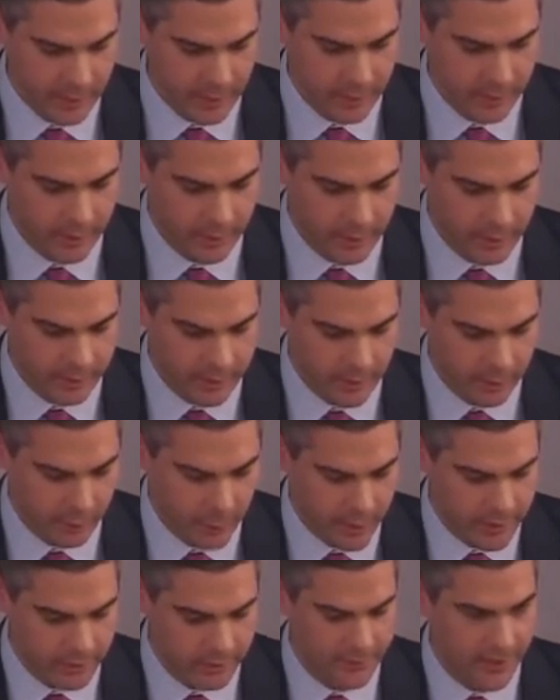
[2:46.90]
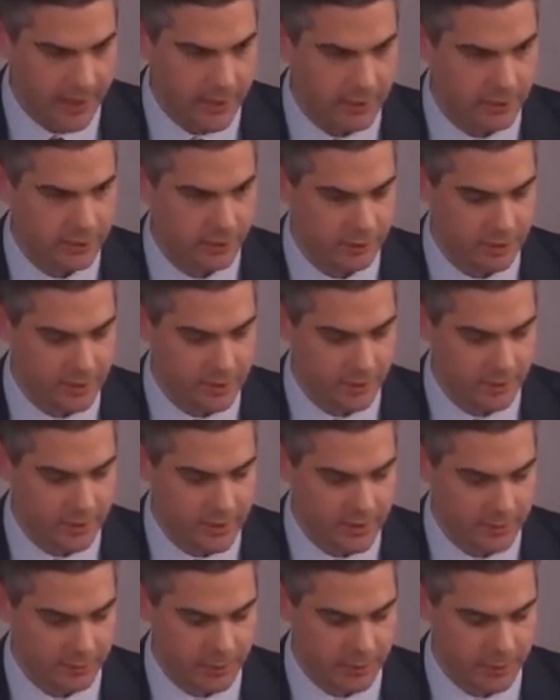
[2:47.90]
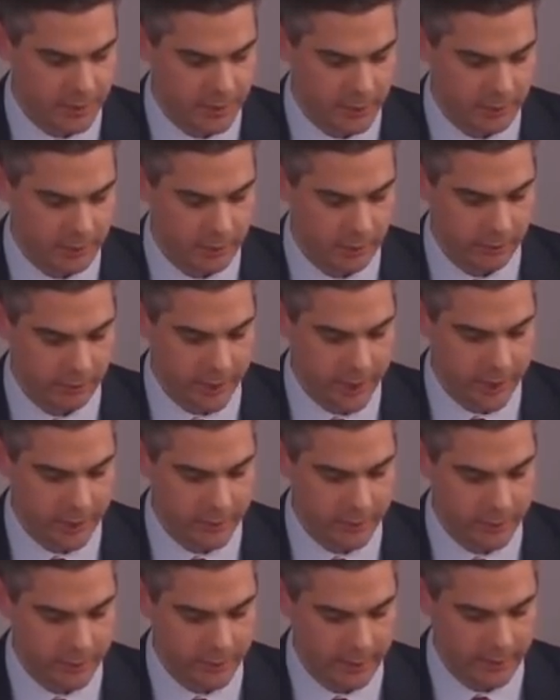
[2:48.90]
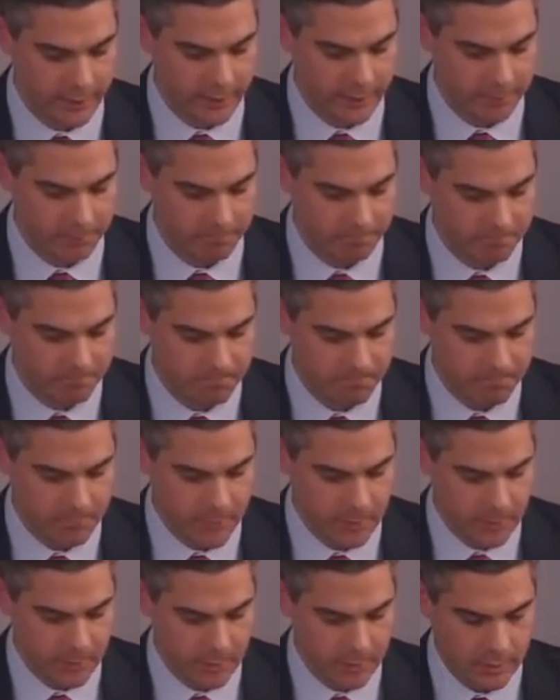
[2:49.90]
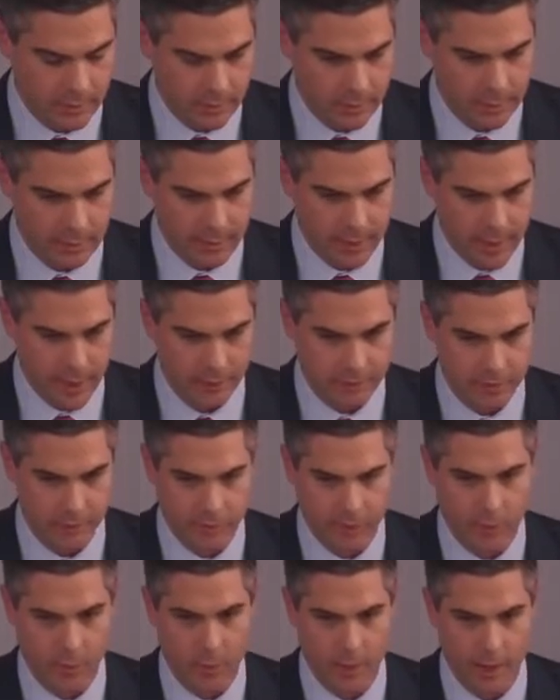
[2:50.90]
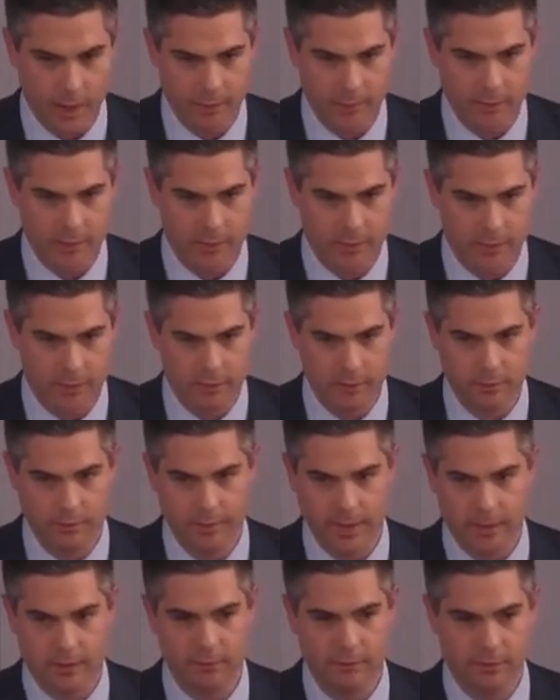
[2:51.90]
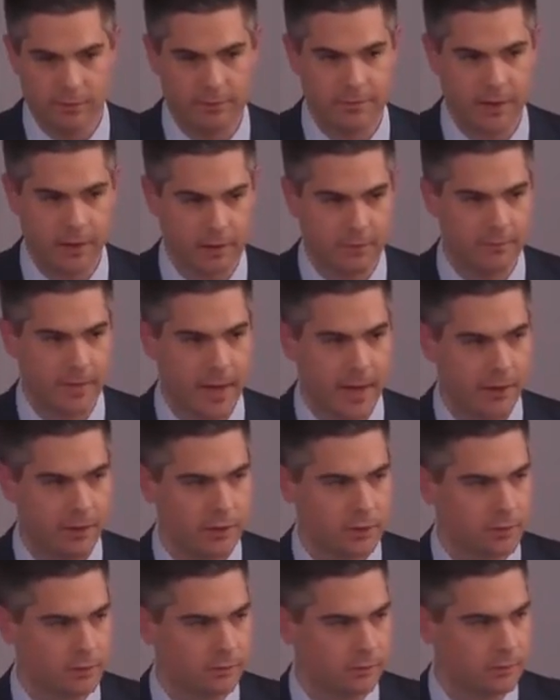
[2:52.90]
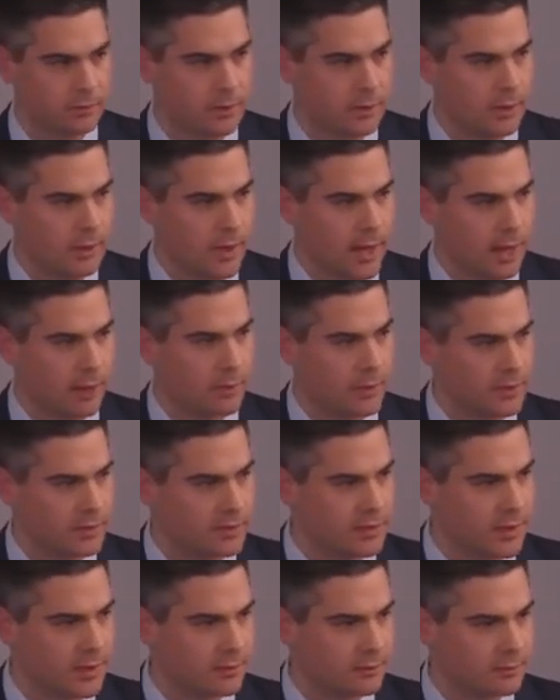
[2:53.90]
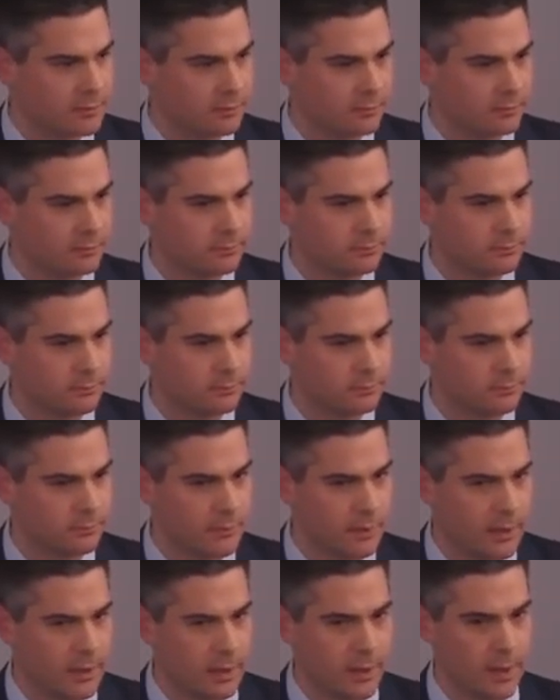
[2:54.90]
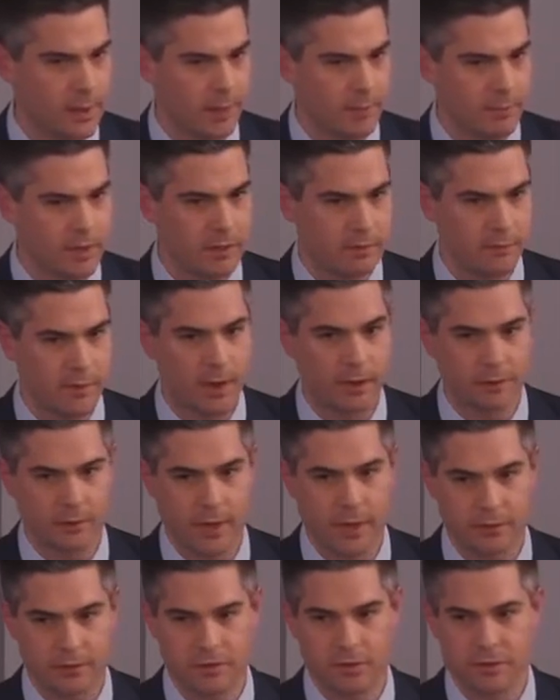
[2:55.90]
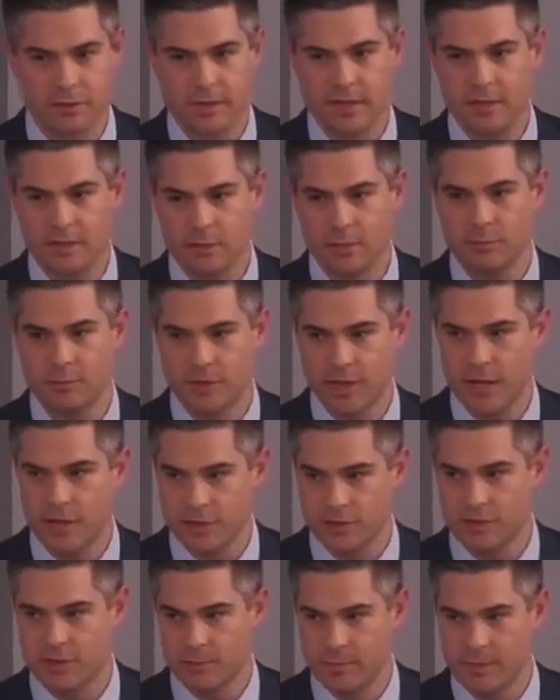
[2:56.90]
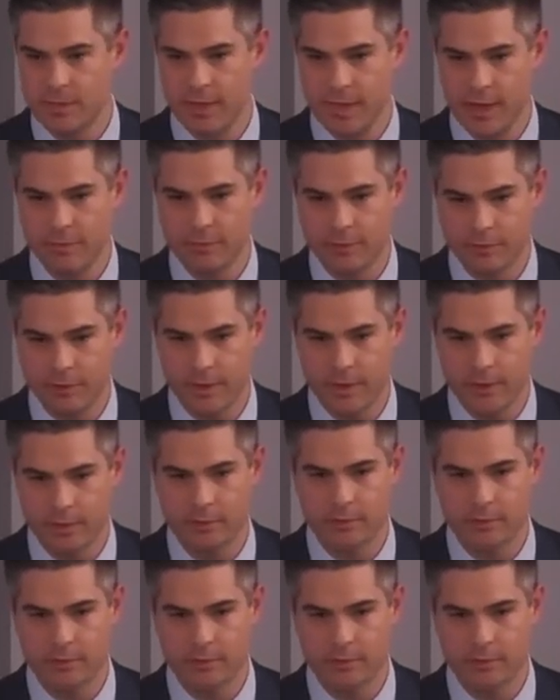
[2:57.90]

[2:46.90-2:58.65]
The other one is financial instruments, particularly around now the requirement to effectively fair value equity stakes. And you've also actually seen some changes in behavior there.